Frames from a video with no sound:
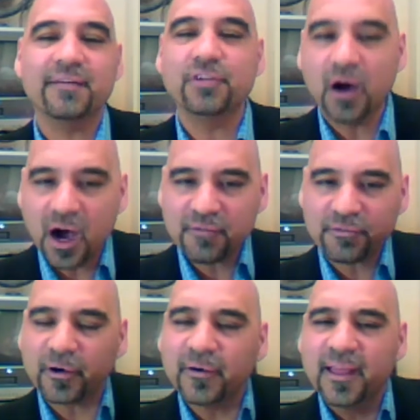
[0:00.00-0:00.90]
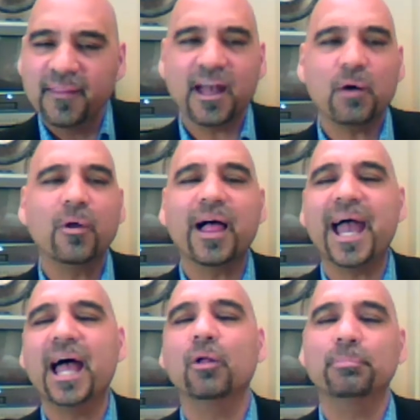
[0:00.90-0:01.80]
who you are and what you
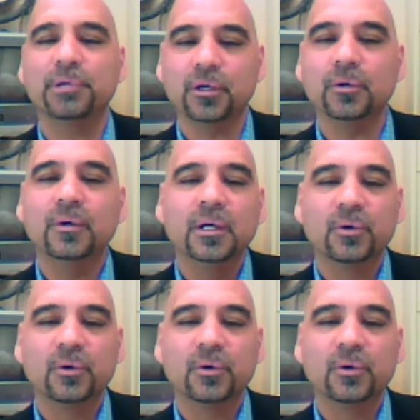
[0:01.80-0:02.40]
have to offer,